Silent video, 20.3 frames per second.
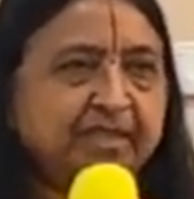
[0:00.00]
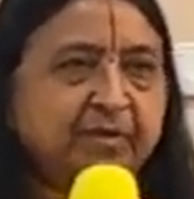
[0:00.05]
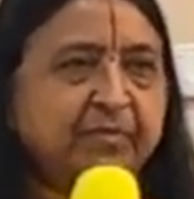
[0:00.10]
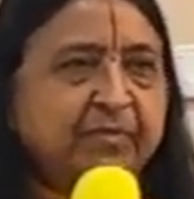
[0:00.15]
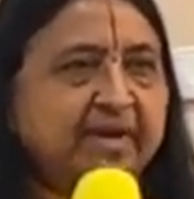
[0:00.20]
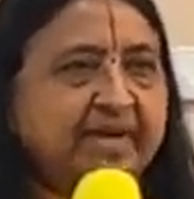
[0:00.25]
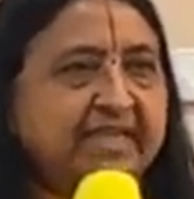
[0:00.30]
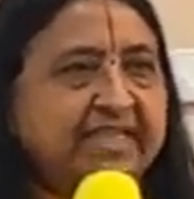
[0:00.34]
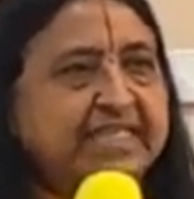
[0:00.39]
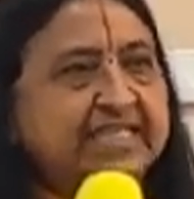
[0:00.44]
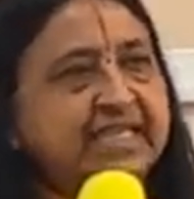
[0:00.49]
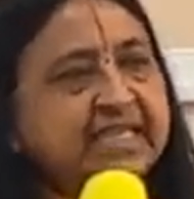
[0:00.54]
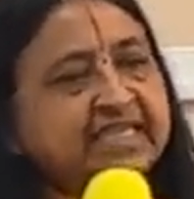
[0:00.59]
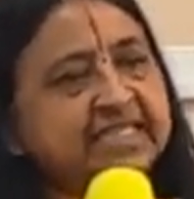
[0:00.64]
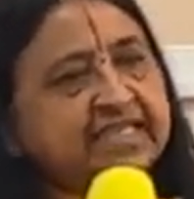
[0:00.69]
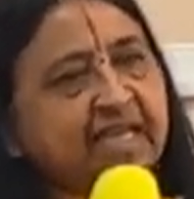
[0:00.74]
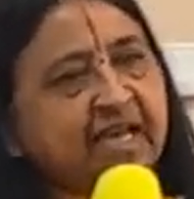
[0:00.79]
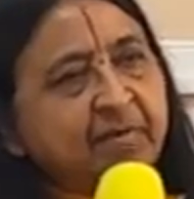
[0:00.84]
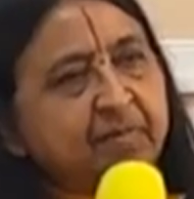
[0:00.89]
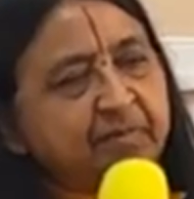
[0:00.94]
The mind
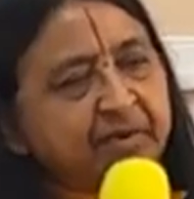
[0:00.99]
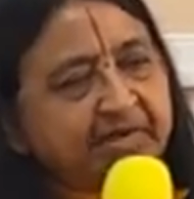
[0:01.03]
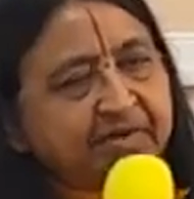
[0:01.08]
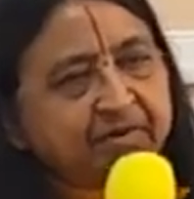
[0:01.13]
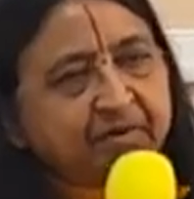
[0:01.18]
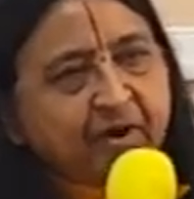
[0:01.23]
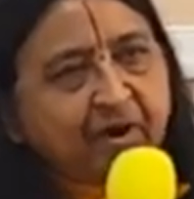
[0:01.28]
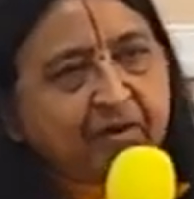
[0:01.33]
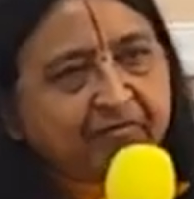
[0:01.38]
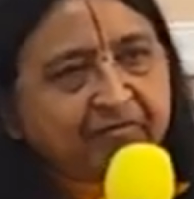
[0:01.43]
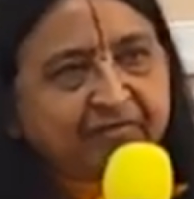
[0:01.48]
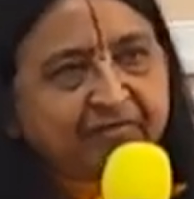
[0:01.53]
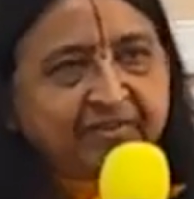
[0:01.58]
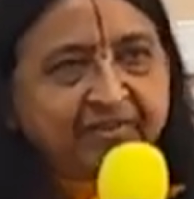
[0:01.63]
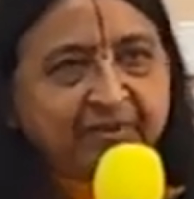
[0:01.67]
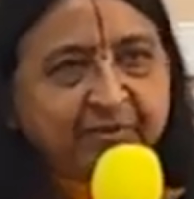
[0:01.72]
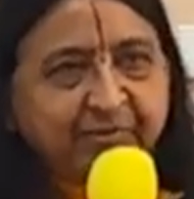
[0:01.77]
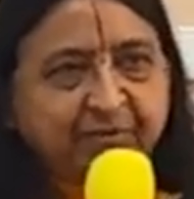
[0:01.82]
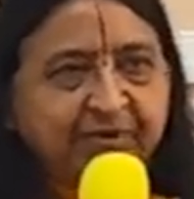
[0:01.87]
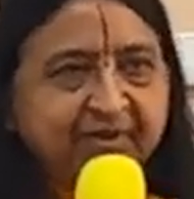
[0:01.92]
says, I'm better off
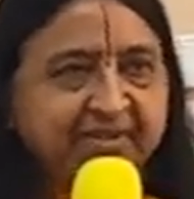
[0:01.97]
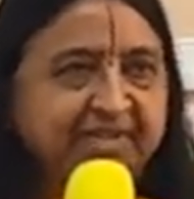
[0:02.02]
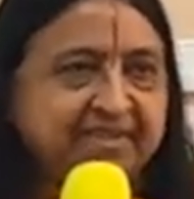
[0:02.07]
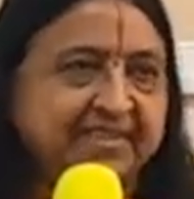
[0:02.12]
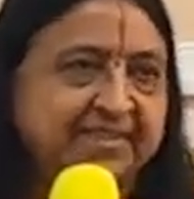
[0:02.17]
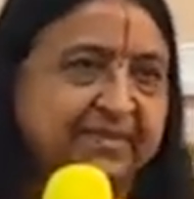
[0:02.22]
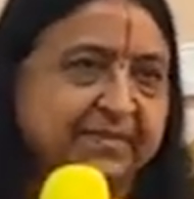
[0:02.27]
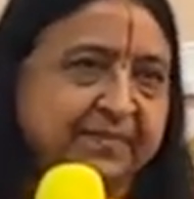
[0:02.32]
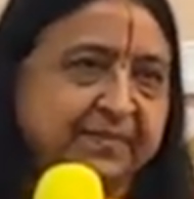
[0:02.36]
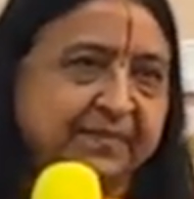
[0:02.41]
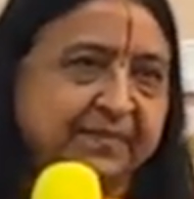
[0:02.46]
in the world.